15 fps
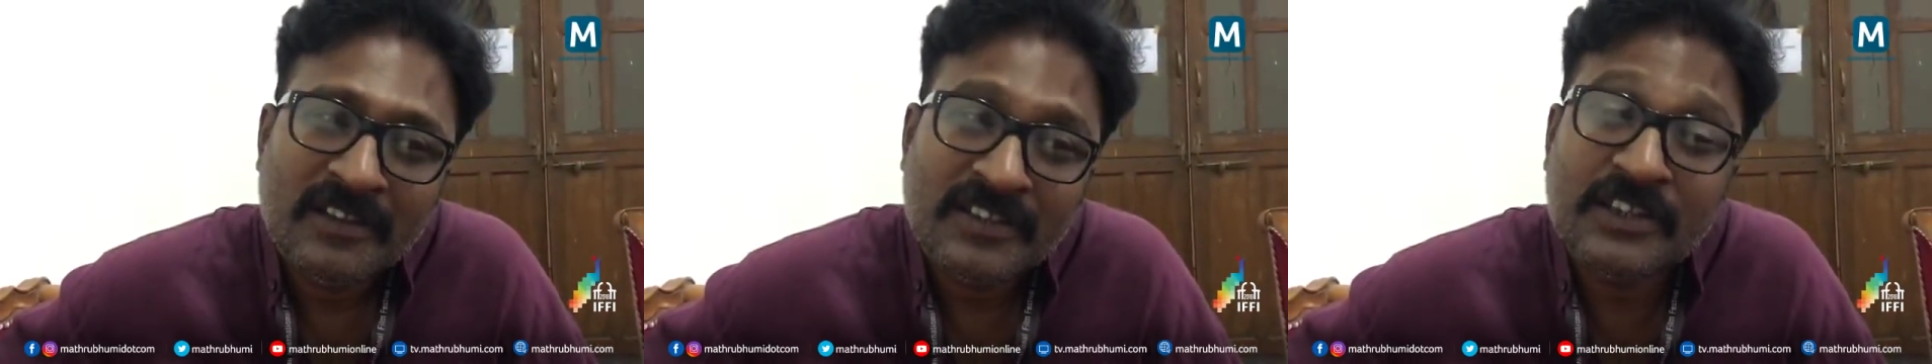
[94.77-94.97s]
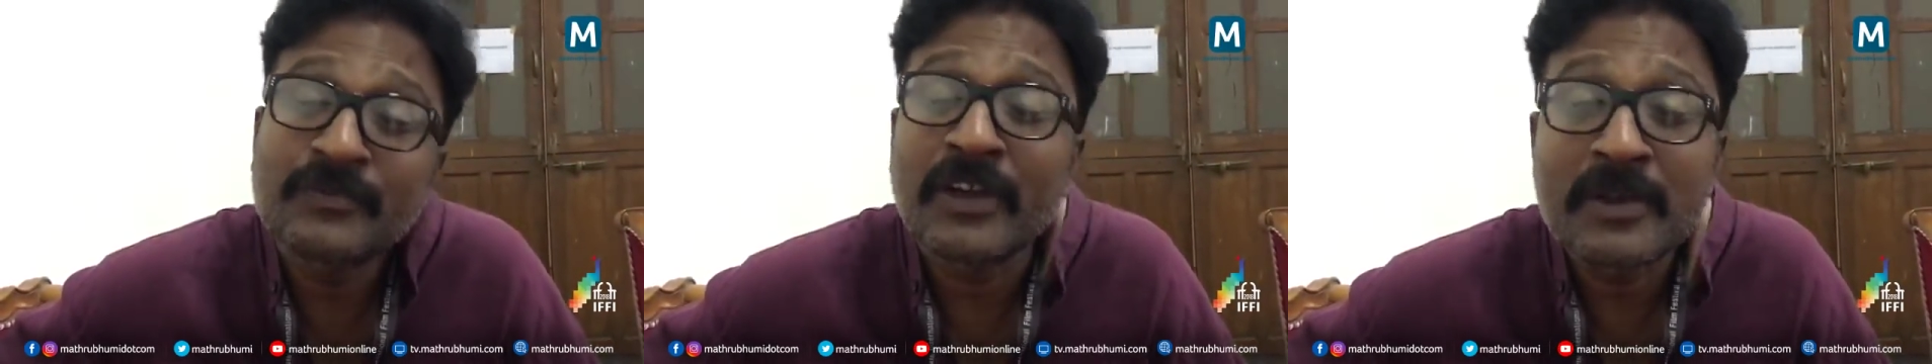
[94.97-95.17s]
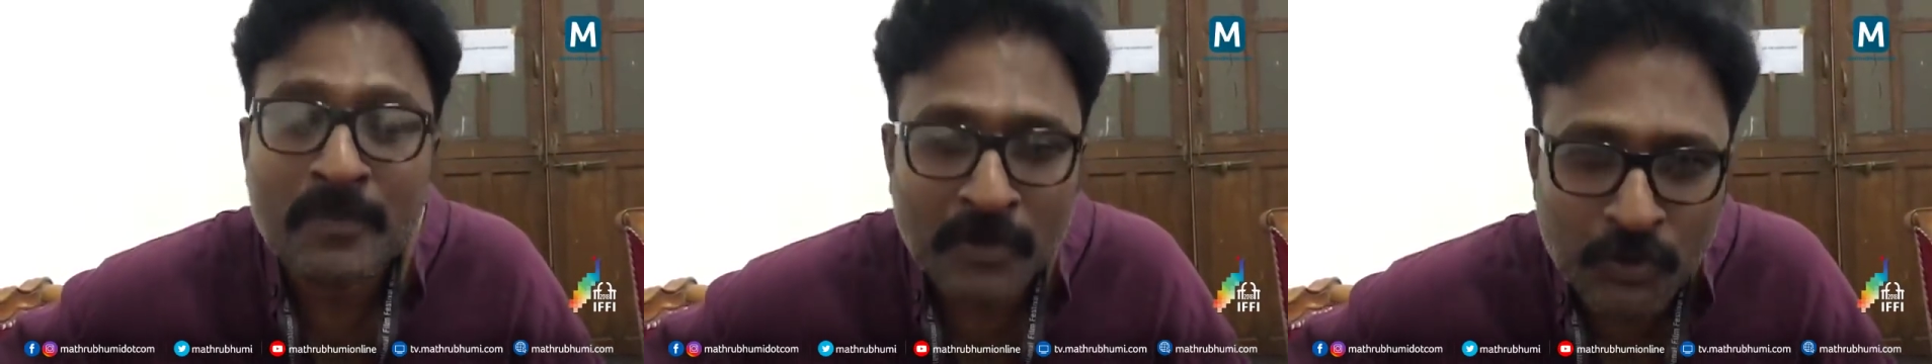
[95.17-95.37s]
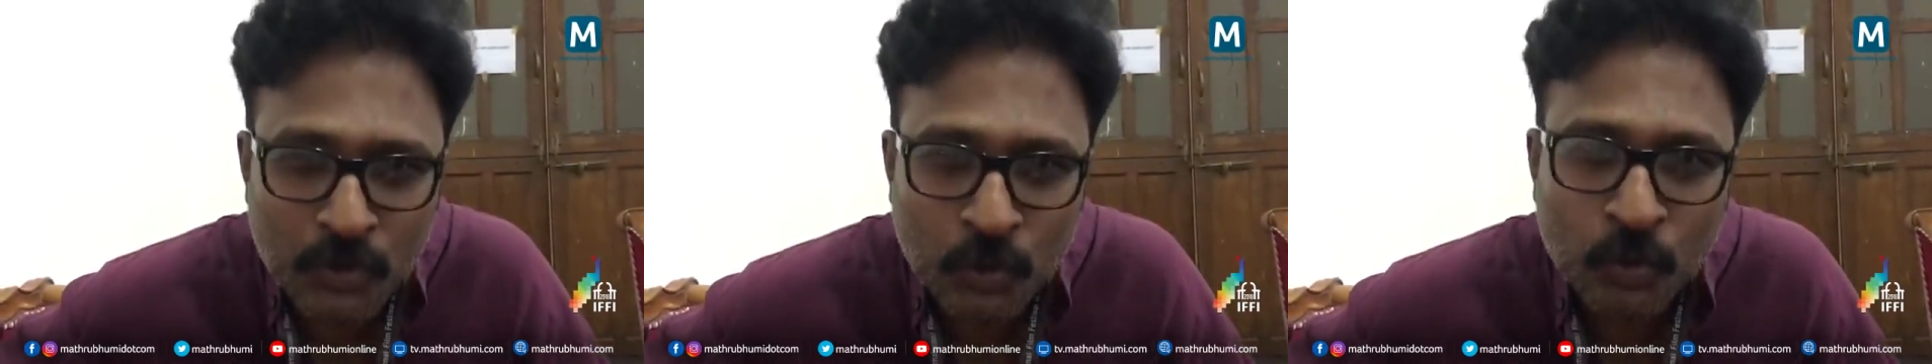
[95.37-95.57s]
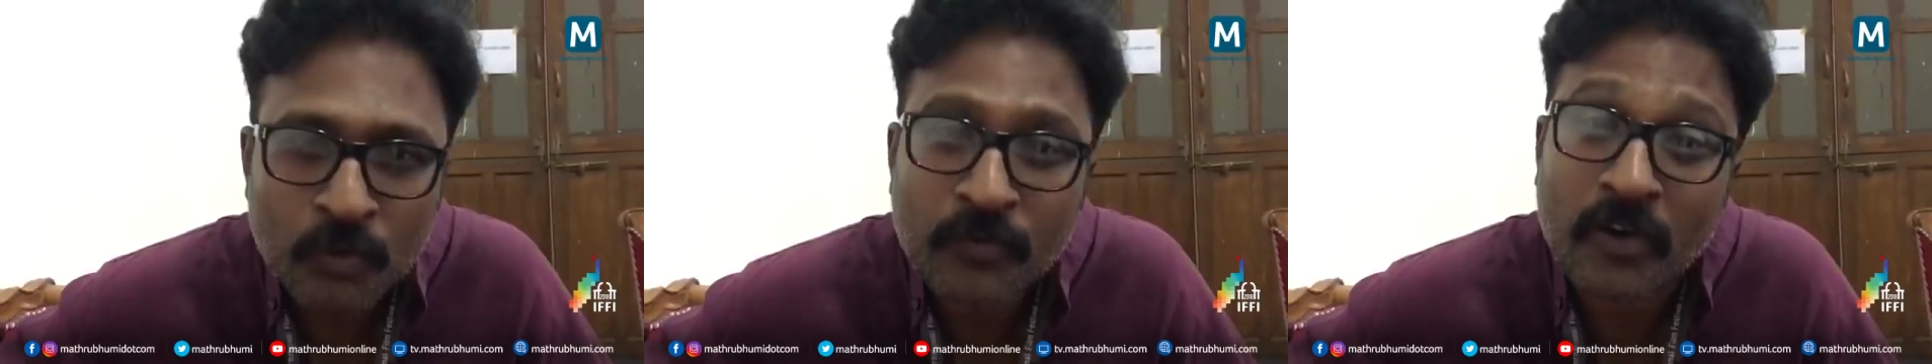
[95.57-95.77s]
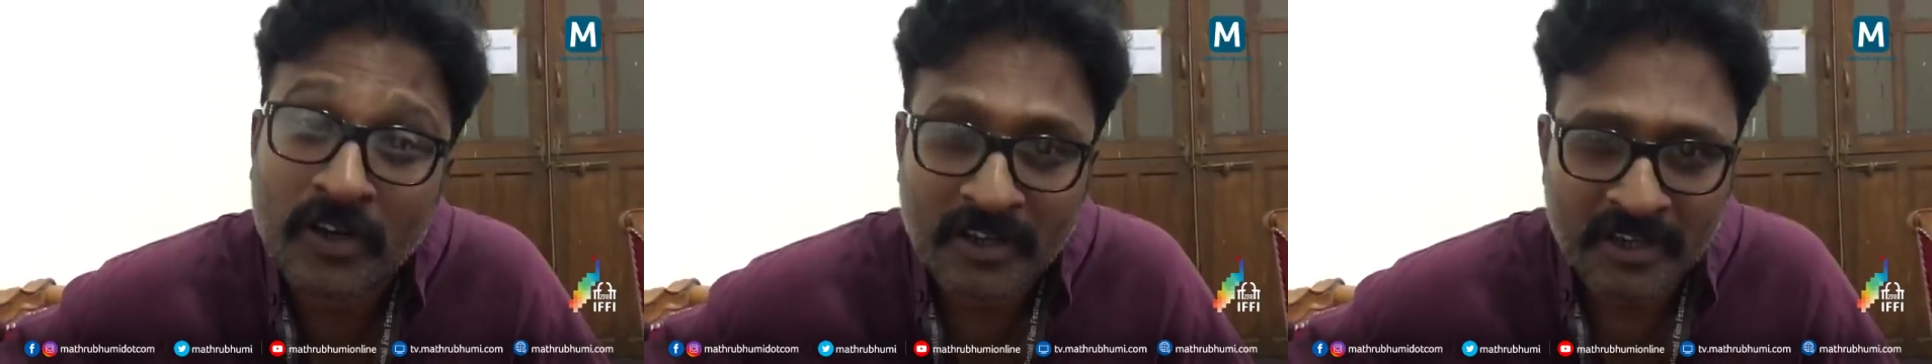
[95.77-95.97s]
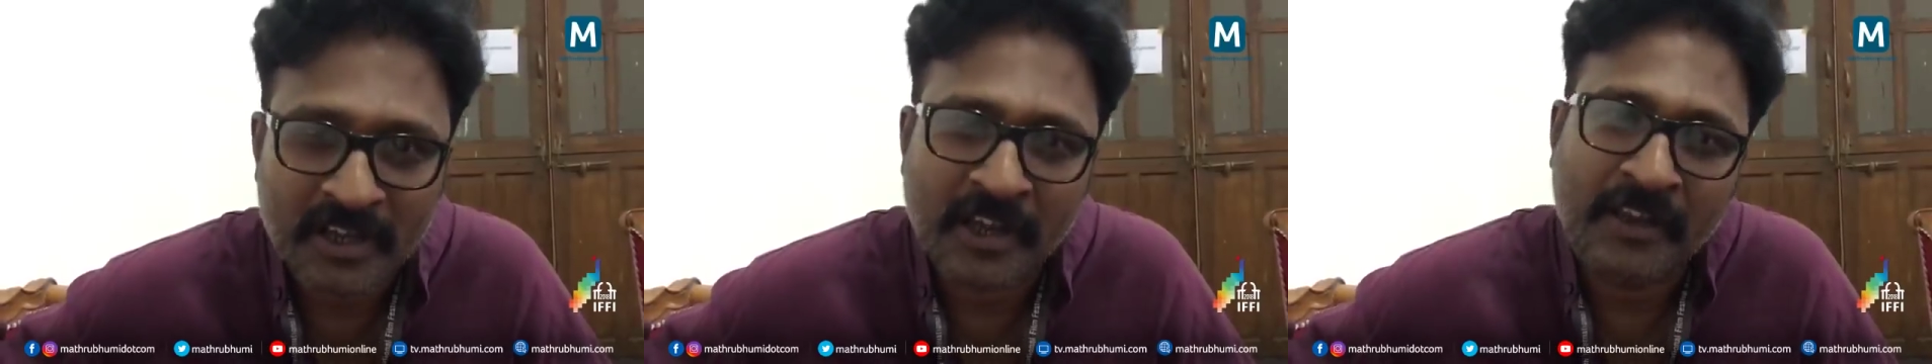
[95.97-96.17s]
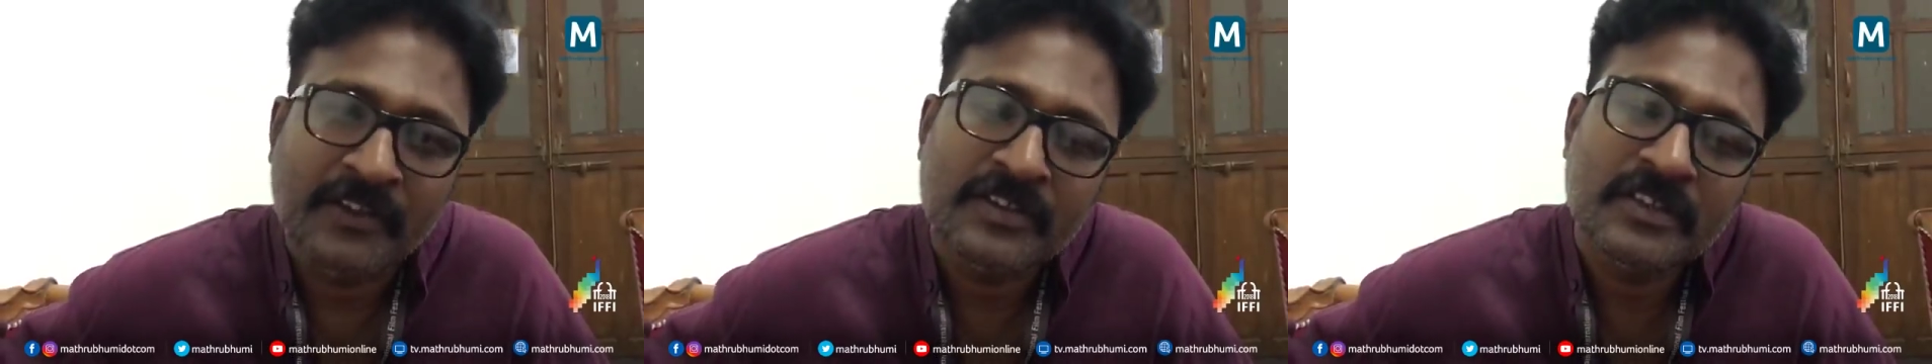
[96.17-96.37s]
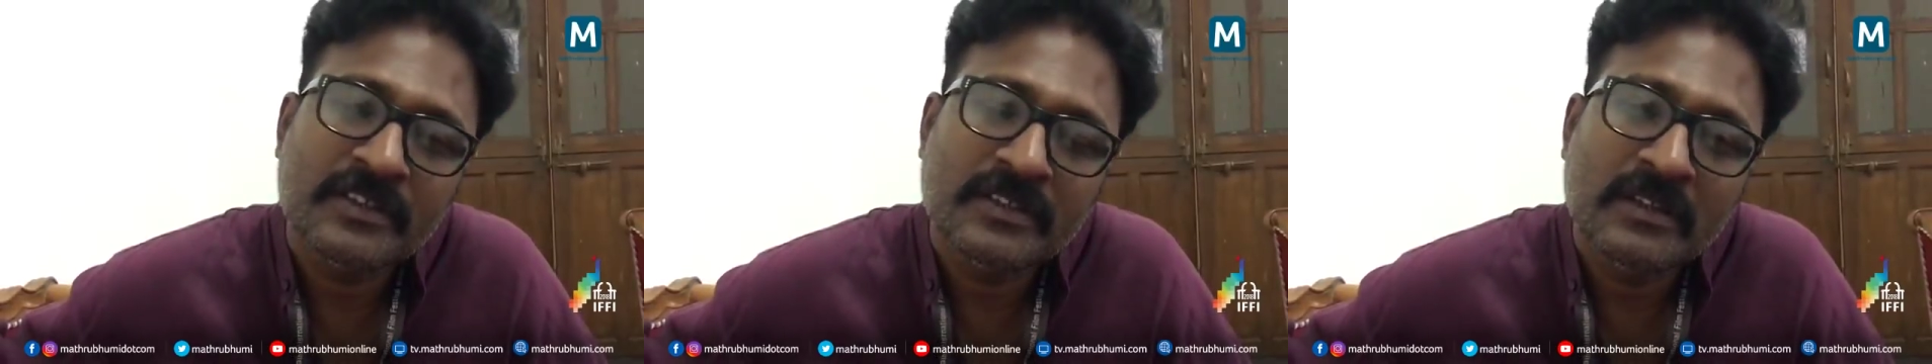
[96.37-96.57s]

she's very matured for her age,